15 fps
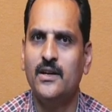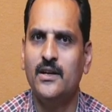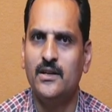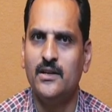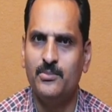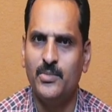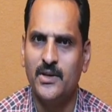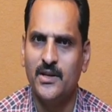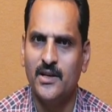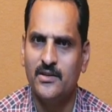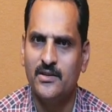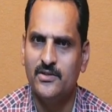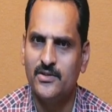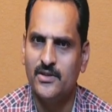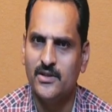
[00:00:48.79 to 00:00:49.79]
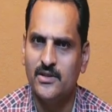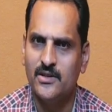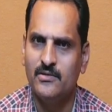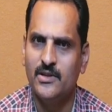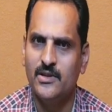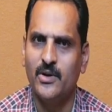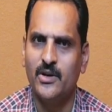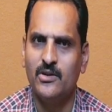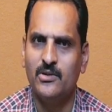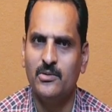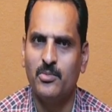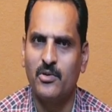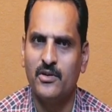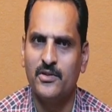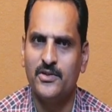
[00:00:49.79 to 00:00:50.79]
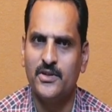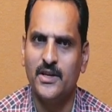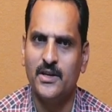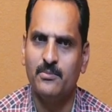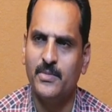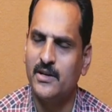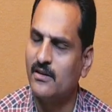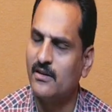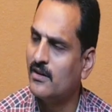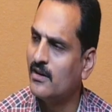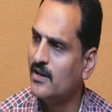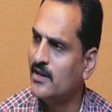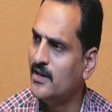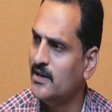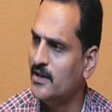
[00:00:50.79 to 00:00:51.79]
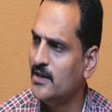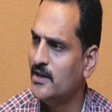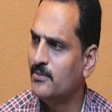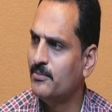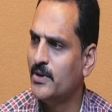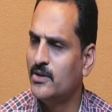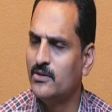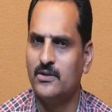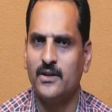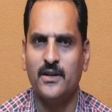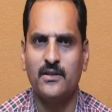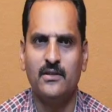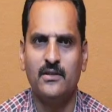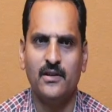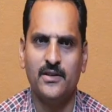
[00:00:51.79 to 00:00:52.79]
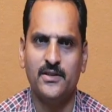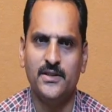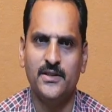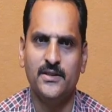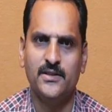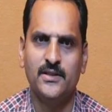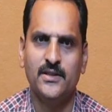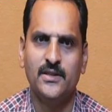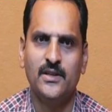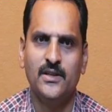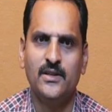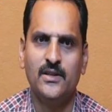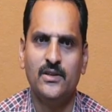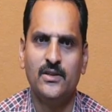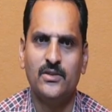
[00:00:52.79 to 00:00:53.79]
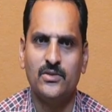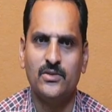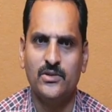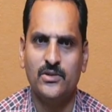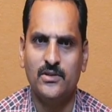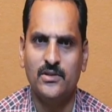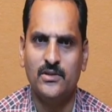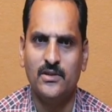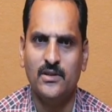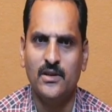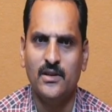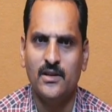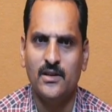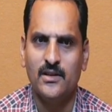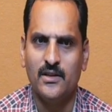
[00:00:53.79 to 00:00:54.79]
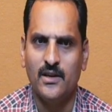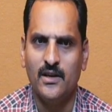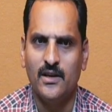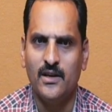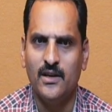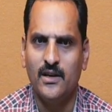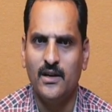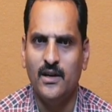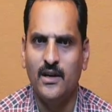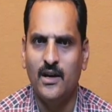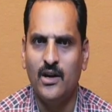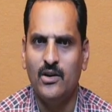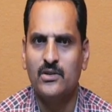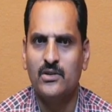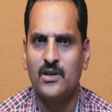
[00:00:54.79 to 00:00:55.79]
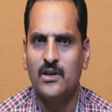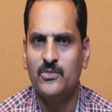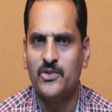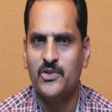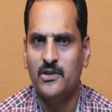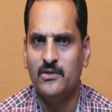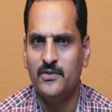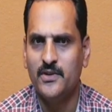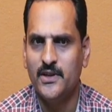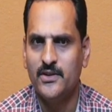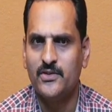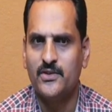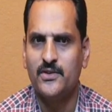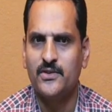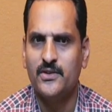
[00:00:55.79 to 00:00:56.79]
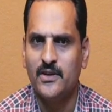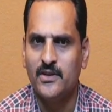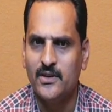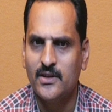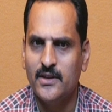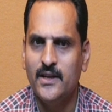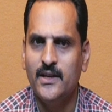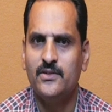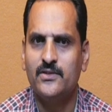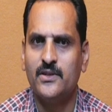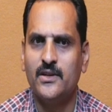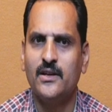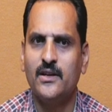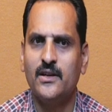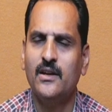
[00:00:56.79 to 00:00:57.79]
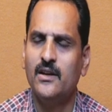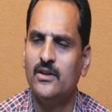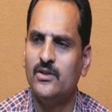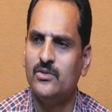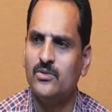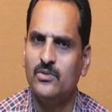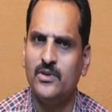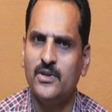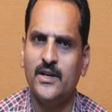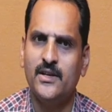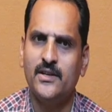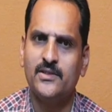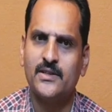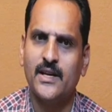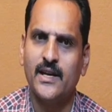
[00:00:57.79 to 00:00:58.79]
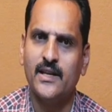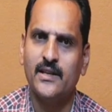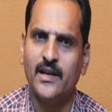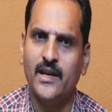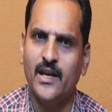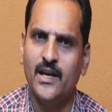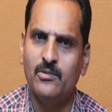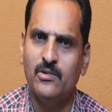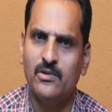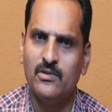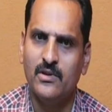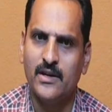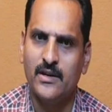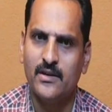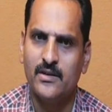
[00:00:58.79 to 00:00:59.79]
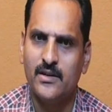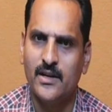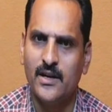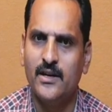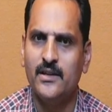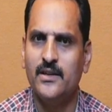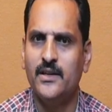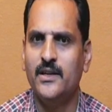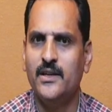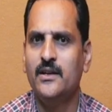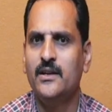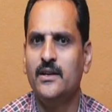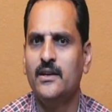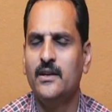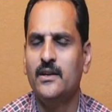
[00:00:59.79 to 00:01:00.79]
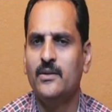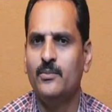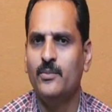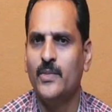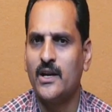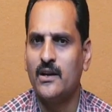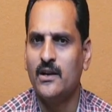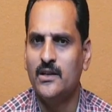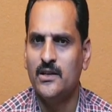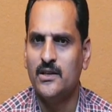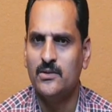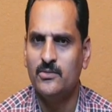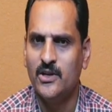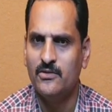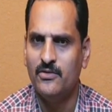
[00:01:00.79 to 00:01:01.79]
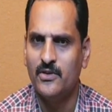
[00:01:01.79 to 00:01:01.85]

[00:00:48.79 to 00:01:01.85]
refrigeration system in bioprocessing, particularly in biotechnology. So the outcomes of this session is students can able to understand the mechanism of